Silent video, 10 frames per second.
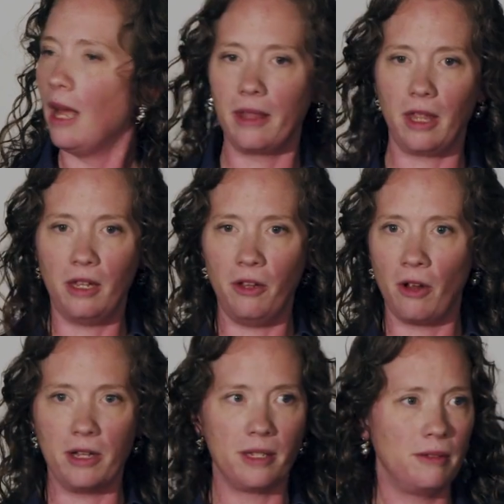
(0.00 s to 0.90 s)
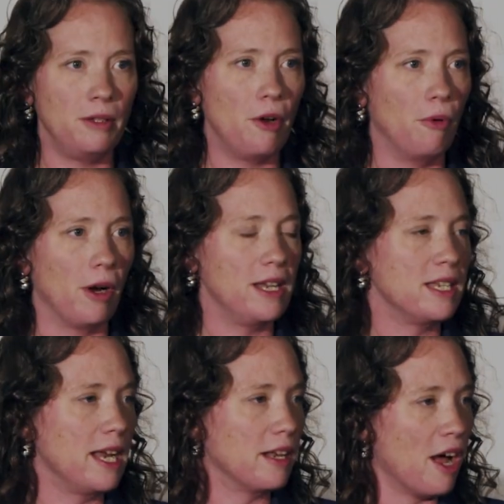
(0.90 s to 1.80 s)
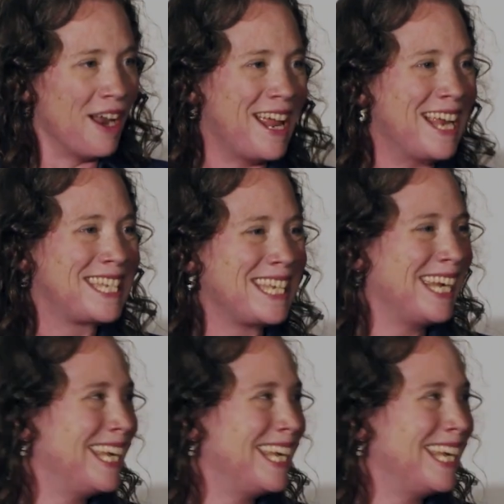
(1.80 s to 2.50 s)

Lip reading: I think you guys know where I stand on it.